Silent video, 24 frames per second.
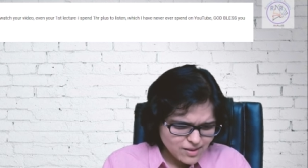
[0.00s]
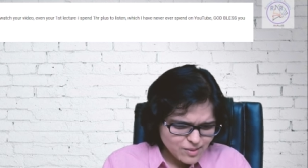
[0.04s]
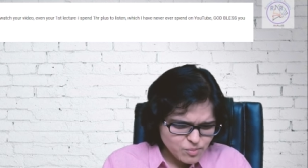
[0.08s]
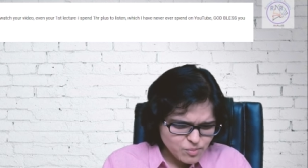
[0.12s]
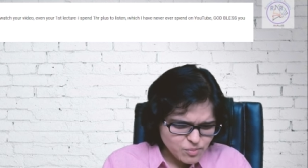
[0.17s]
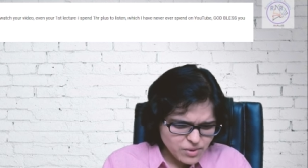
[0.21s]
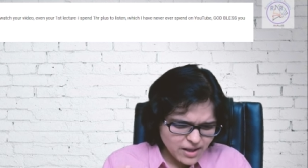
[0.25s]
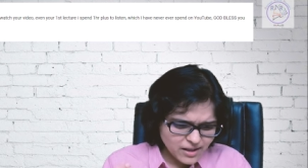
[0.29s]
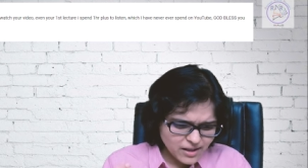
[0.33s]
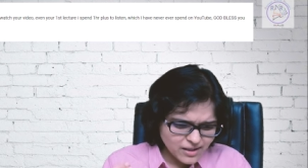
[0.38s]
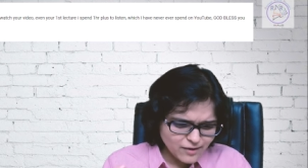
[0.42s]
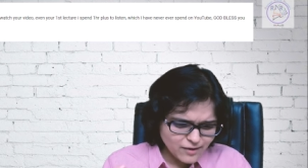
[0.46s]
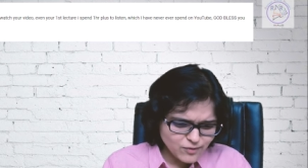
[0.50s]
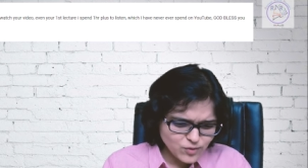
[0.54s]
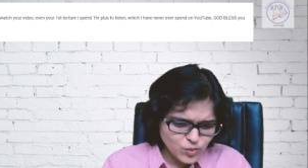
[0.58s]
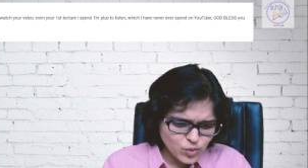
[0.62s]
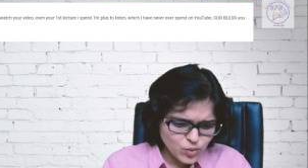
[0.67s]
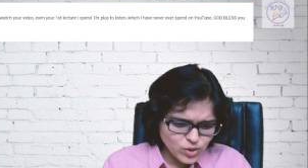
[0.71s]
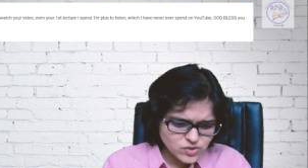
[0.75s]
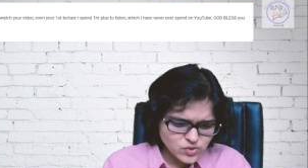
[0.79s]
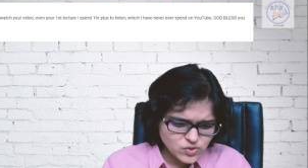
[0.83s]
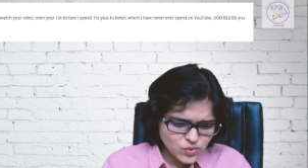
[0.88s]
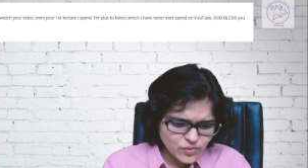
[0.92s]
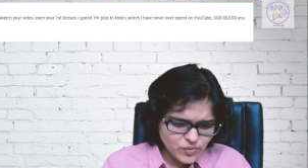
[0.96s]
but I love to
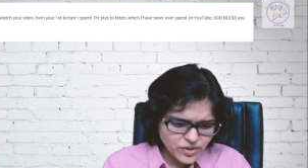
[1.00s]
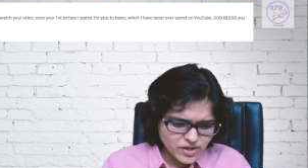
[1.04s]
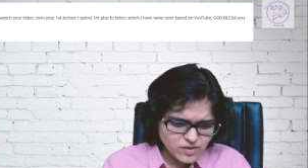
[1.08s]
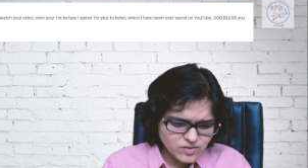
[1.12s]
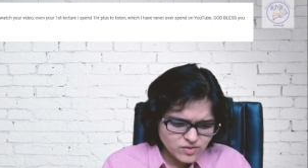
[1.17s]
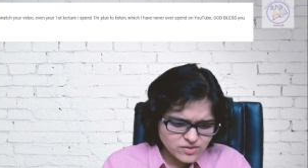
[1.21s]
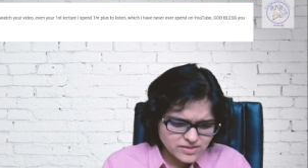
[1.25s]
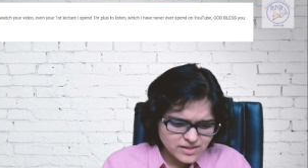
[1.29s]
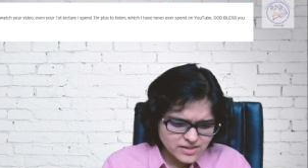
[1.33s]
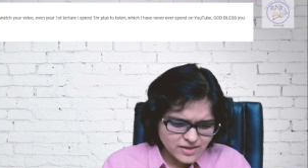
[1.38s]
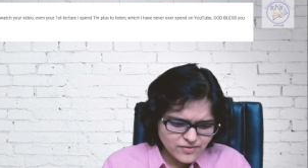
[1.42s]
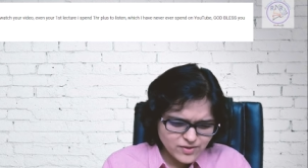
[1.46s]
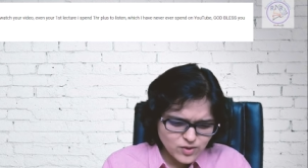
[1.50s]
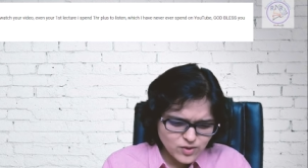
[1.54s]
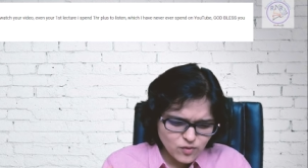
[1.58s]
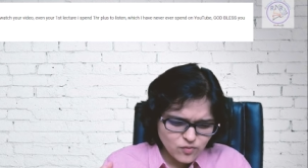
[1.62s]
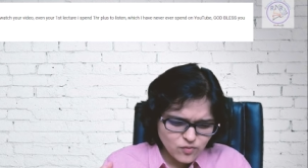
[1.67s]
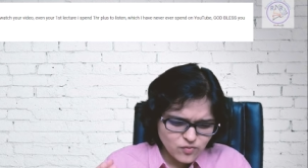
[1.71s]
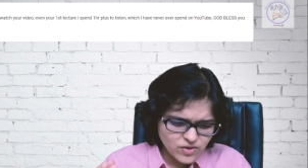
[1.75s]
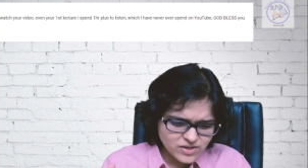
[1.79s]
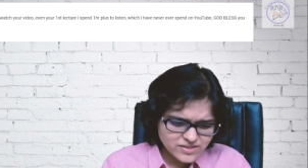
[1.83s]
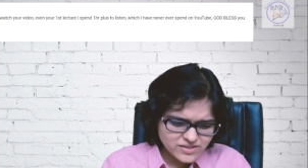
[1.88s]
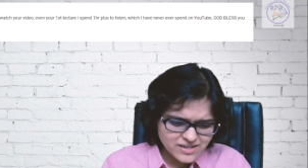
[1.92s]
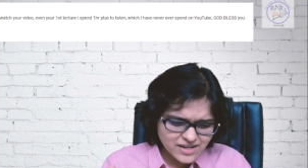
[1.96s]
watch your videos. Even your
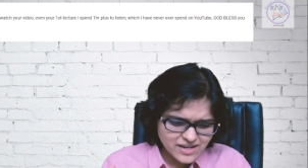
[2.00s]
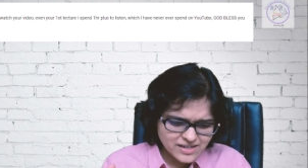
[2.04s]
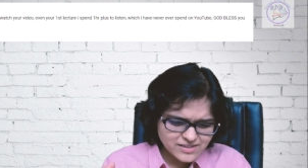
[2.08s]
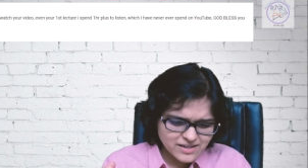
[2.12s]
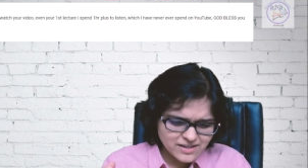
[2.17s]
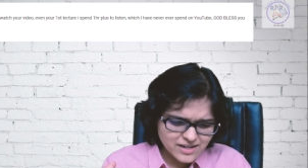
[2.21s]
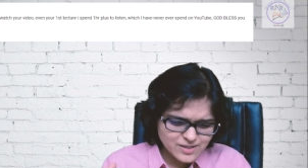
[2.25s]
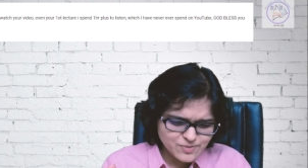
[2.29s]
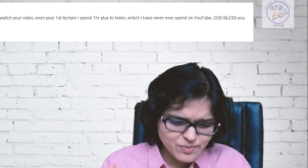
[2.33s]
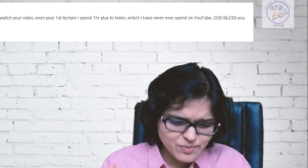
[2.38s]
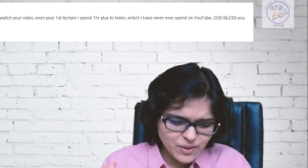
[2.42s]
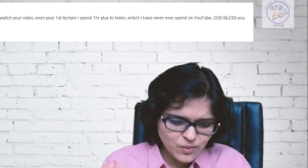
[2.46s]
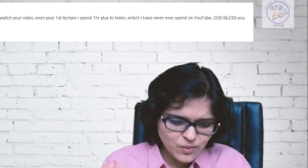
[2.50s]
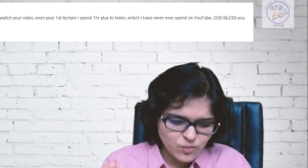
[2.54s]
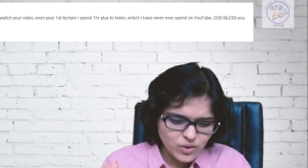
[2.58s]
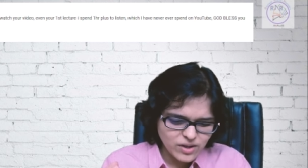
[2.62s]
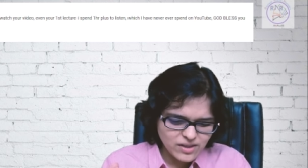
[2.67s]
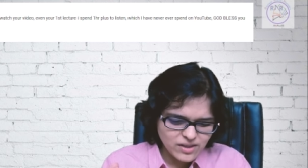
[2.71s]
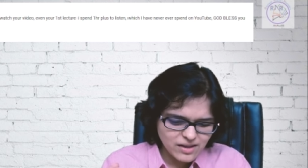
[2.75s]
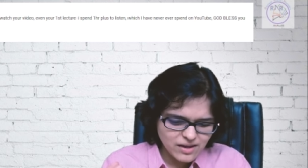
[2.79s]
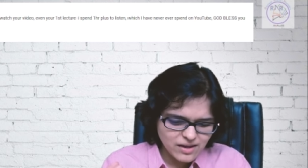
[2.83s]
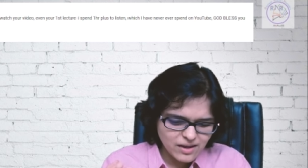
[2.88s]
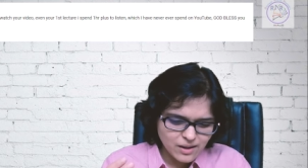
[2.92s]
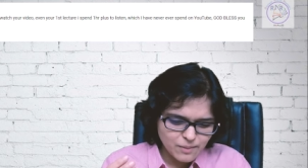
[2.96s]
first lecture, I spent
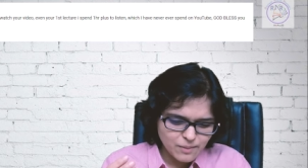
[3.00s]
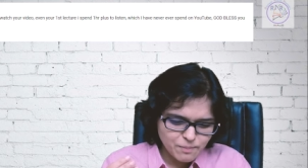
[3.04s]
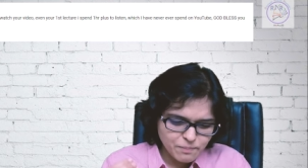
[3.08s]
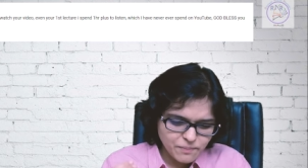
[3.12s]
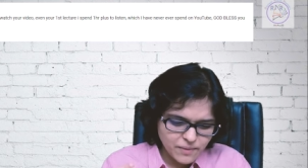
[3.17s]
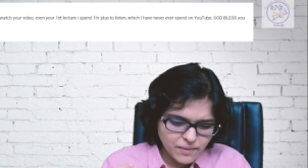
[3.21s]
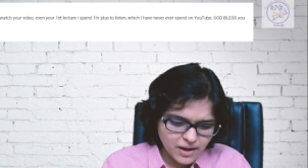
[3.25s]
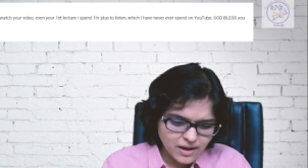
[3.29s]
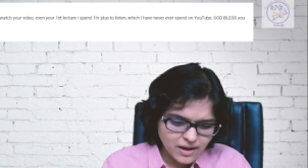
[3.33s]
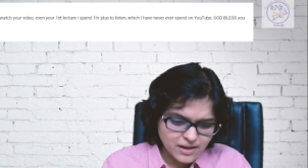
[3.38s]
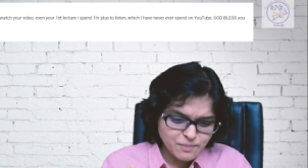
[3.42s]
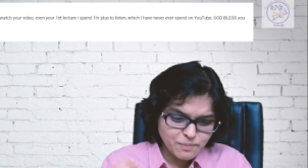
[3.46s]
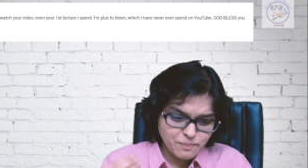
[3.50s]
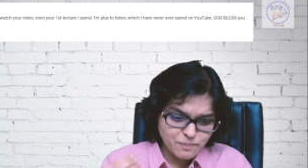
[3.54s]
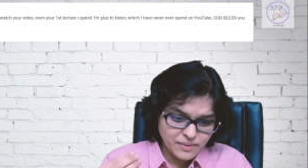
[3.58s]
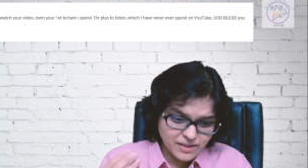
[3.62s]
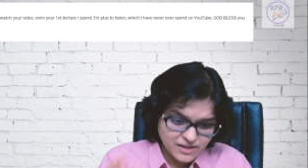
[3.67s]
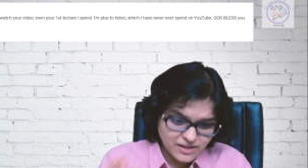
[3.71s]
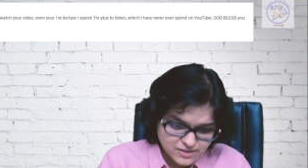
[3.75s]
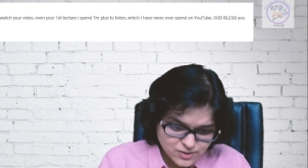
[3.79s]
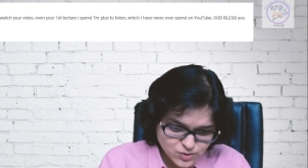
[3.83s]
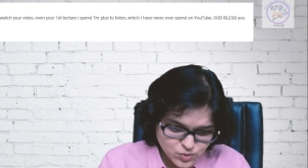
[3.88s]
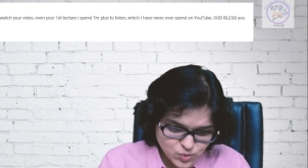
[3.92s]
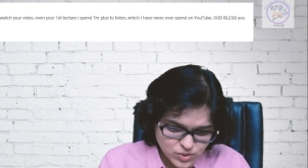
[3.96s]
one hour
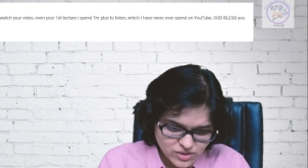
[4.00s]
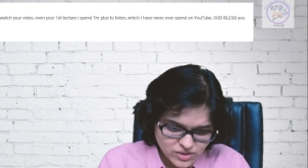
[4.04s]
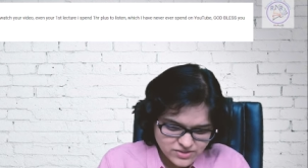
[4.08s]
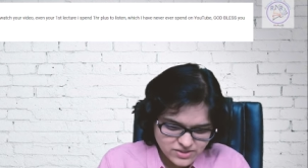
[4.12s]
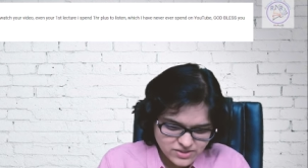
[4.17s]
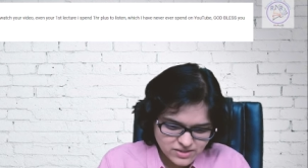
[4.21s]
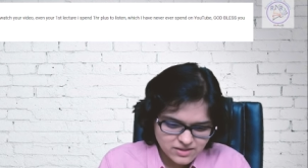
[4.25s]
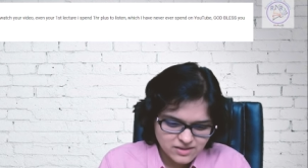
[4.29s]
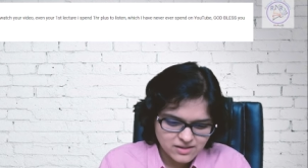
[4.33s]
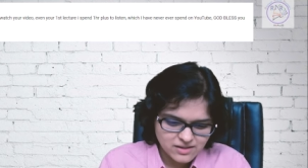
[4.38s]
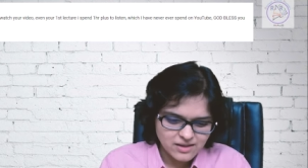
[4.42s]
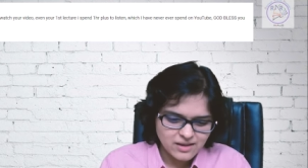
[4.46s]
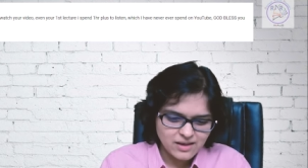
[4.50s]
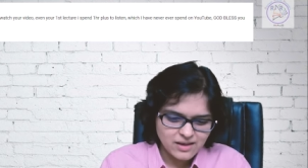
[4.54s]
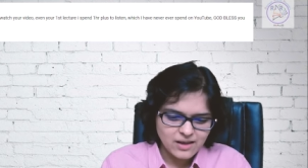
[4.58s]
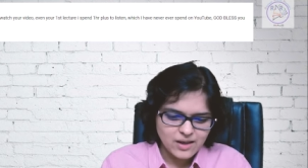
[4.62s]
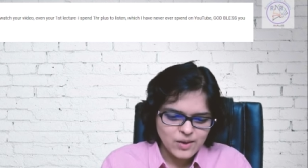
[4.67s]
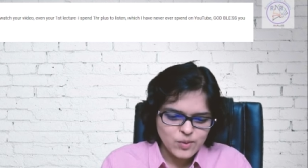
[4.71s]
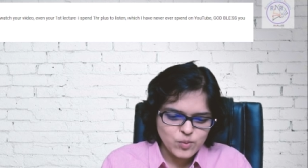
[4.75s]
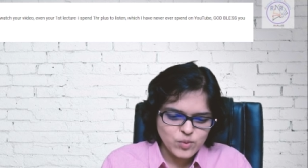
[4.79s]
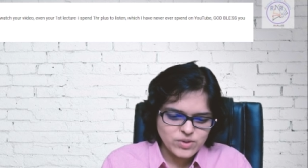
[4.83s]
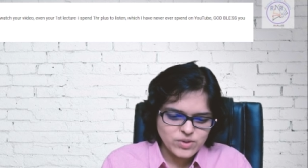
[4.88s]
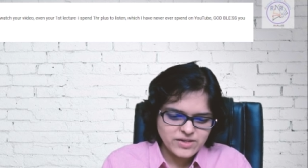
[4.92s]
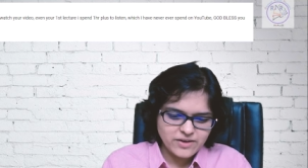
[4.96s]
plus to listen,
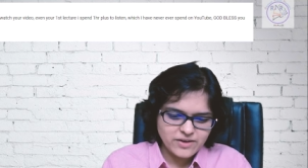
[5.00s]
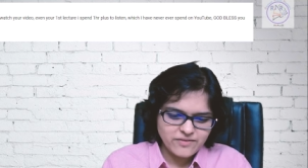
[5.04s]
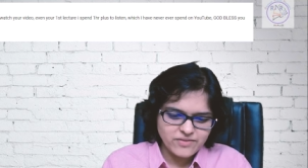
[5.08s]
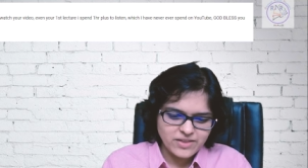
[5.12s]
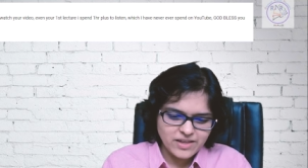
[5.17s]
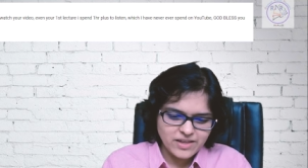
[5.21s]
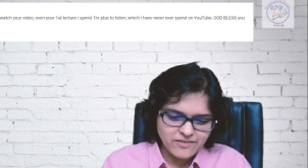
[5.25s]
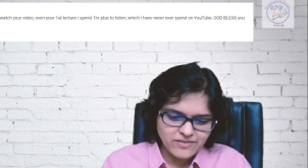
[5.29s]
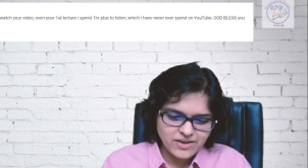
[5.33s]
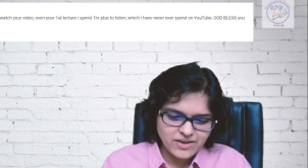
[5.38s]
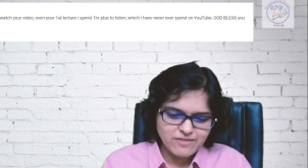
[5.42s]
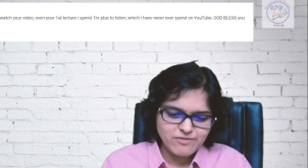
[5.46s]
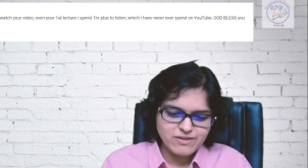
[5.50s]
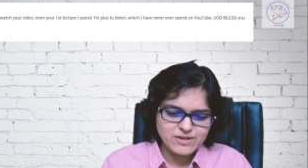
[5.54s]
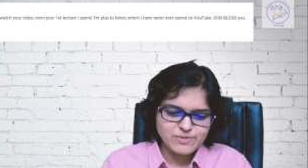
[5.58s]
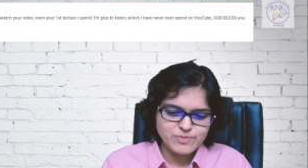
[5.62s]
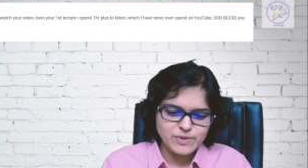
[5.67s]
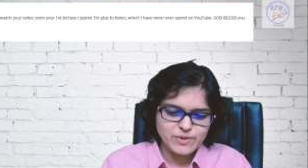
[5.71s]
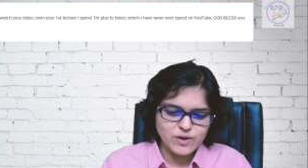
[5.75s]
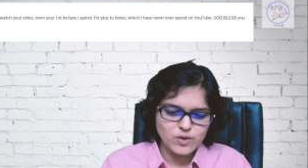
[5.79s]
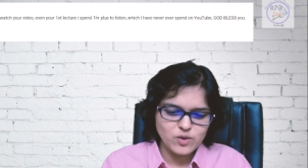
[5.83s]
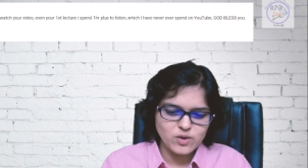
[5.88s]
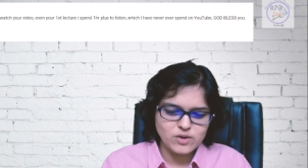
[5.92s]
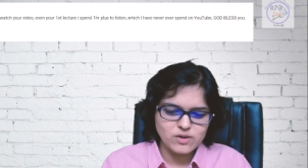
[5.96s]
which I have never ever
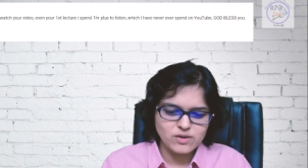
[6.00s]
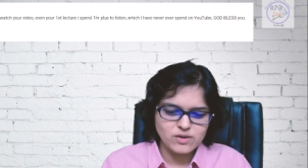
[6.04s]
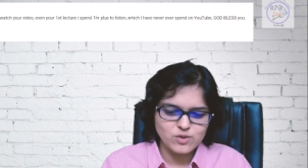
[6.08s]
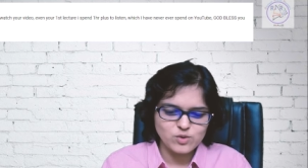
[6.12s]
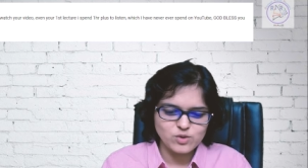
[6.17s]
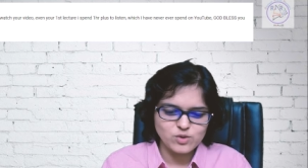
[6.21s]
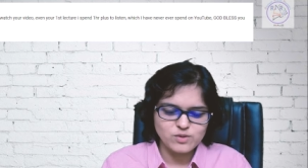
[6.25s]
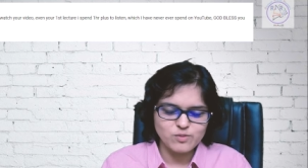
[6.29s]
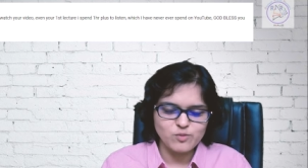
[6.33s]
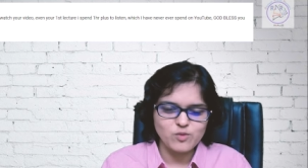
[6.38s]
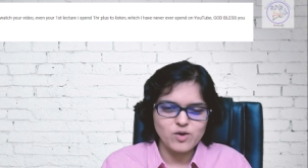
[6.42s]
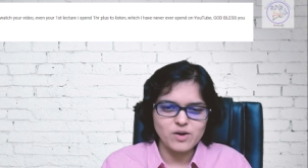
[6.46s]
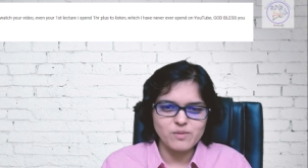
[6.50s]
spent on YouTube.